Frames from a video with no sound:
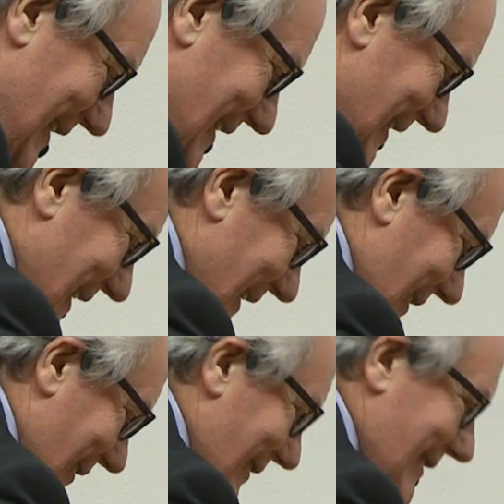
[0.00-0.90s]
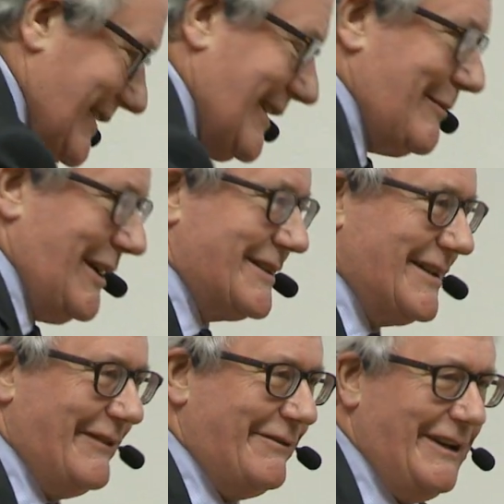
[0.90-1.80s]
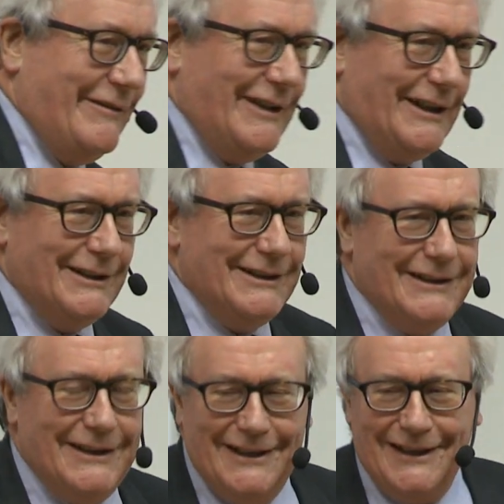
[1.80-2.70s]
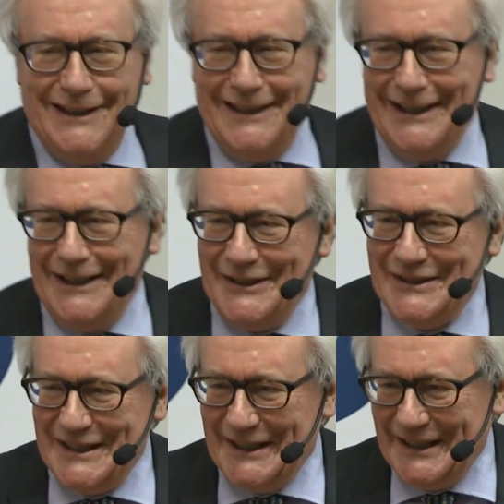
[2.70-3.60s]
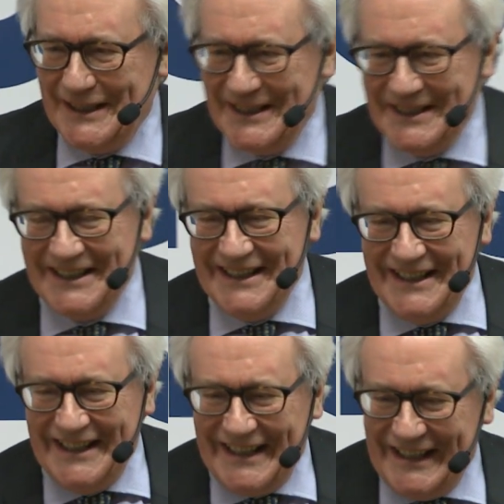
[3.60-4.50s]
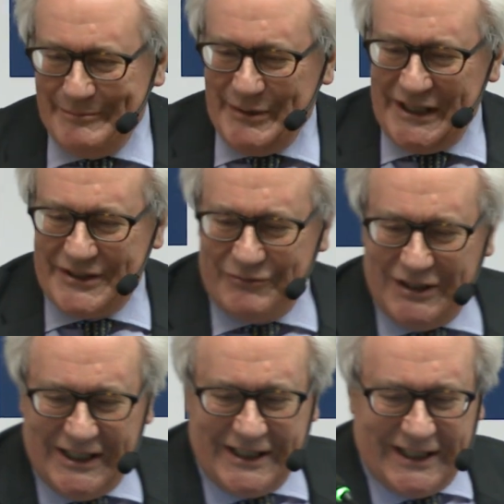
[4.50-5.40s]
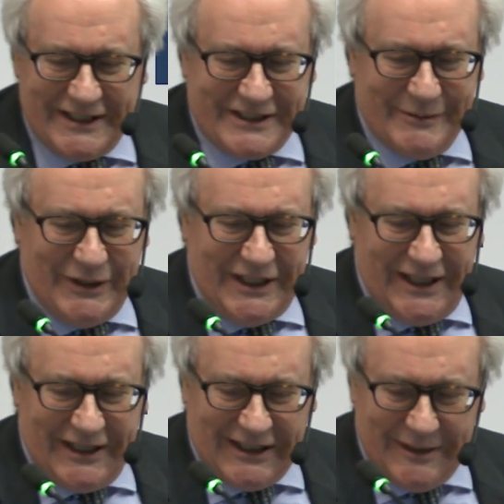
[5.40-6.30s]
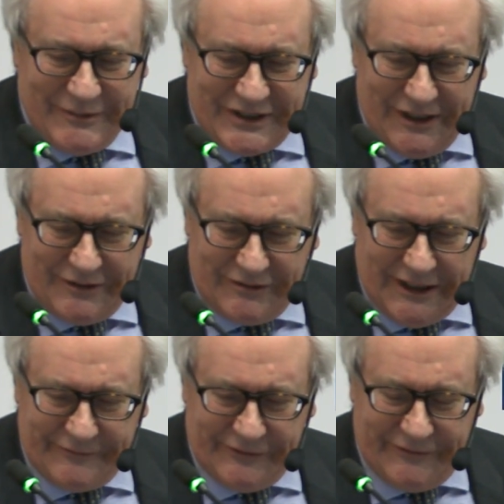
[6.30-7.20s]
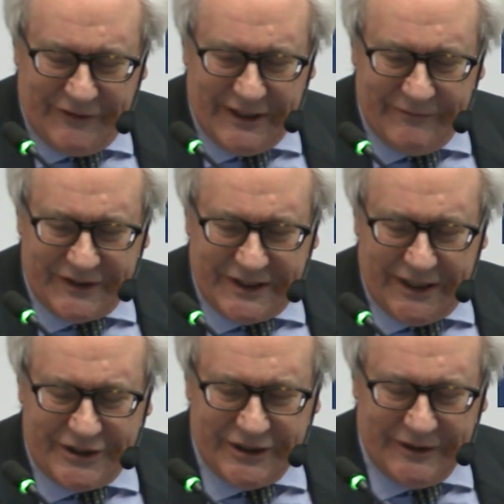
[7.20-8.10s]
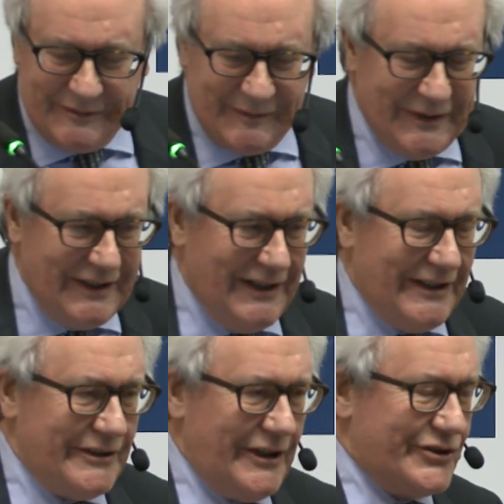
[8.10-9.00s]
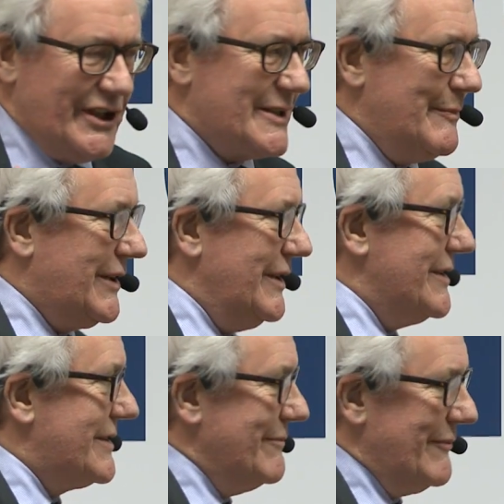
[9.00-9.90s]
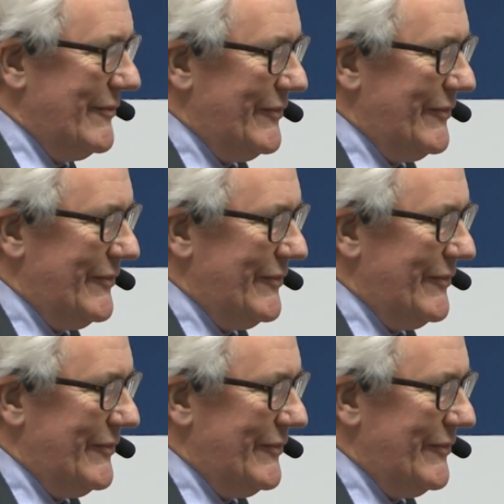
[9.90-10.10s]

I know that it's going to be a tough evening, and but it's really nice to be here. I'm so grateful for the invitation, not just because